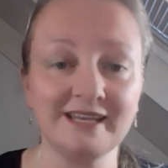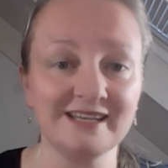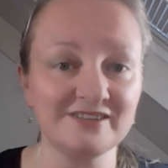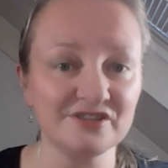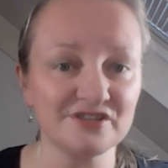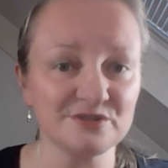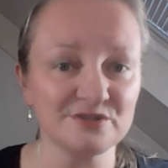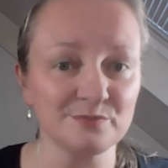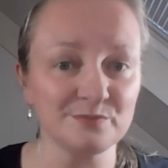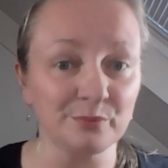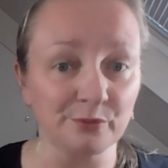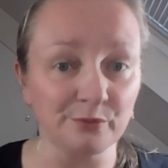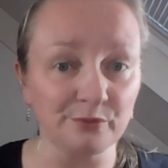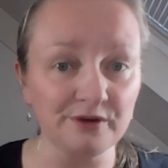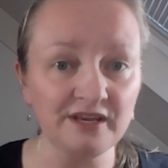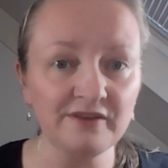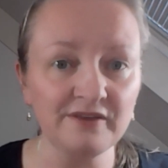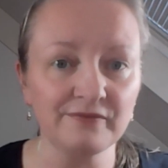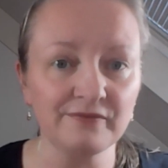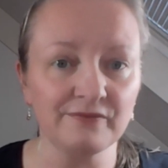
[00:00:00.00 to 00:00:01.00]
And just
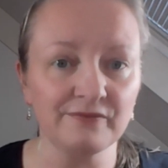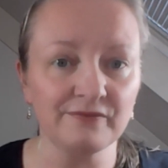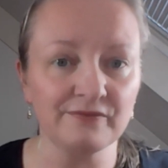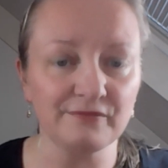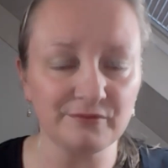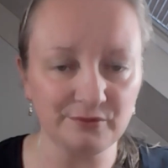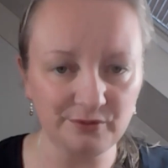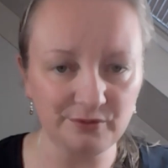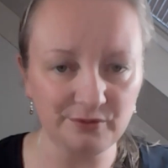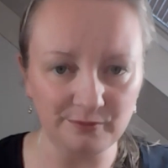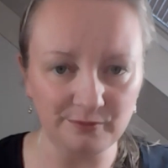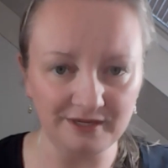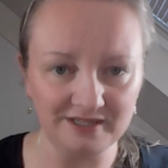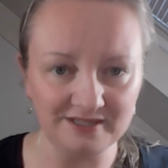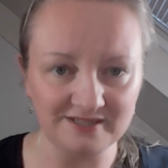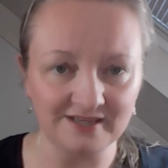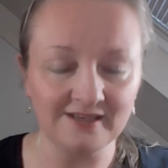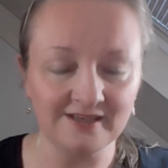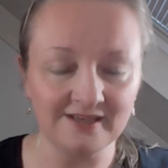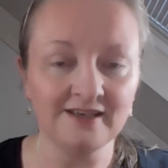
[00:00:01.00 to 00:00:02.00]
breathe through it.